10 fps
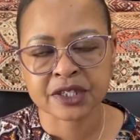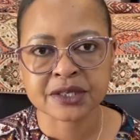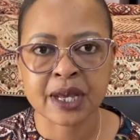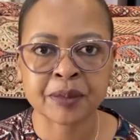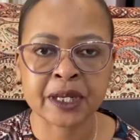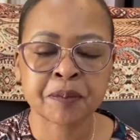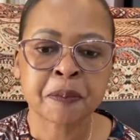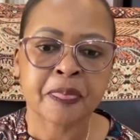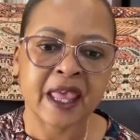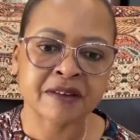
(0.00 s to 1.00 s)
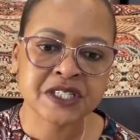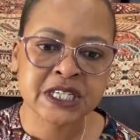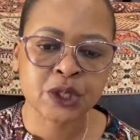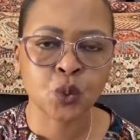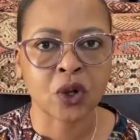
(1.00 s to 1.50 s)
I mean, I've seen
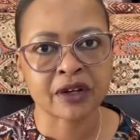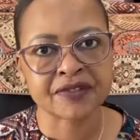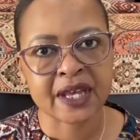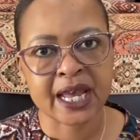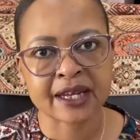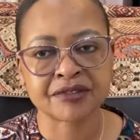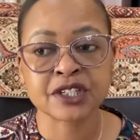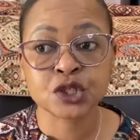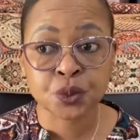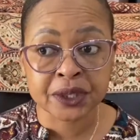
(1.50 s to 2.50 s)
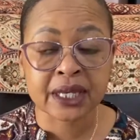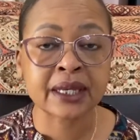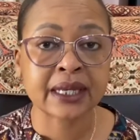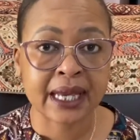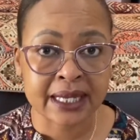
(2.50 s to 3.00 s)
one of the adverts within
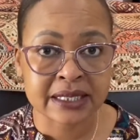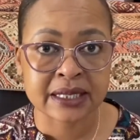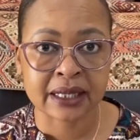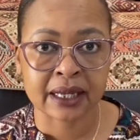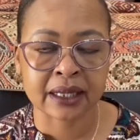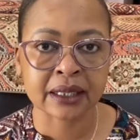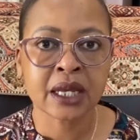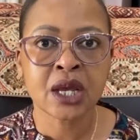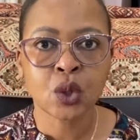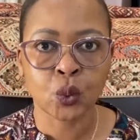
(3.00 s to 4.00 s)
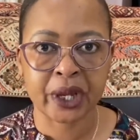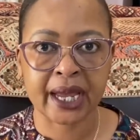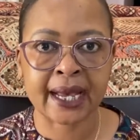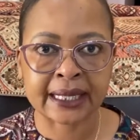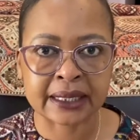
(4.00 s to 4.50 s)
KZN where
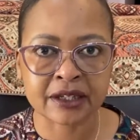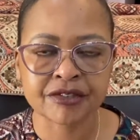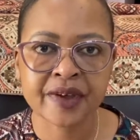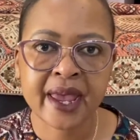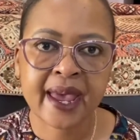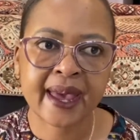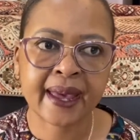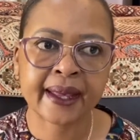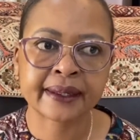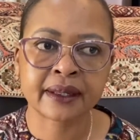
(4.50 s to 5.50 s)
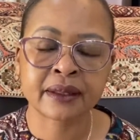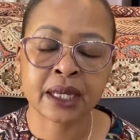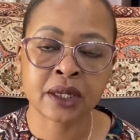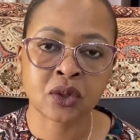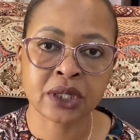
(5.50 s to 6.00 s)
I live and they're
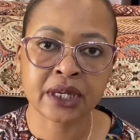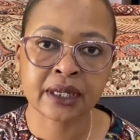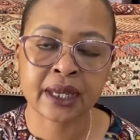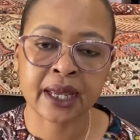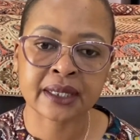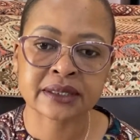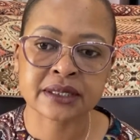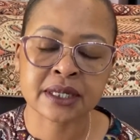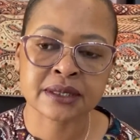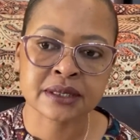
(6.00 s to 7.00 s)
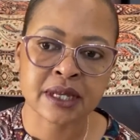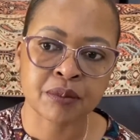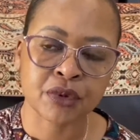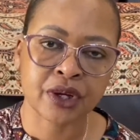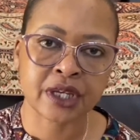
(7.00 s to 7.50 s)
looking at
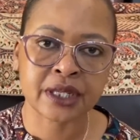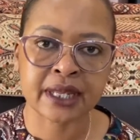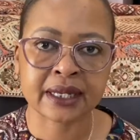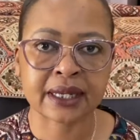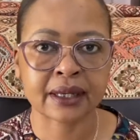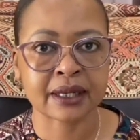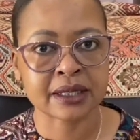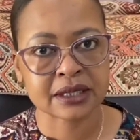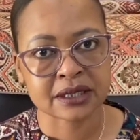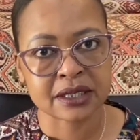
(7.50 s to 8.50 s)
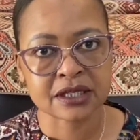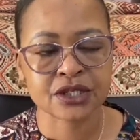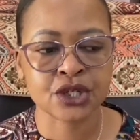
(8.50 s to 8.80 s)
somebody that can assist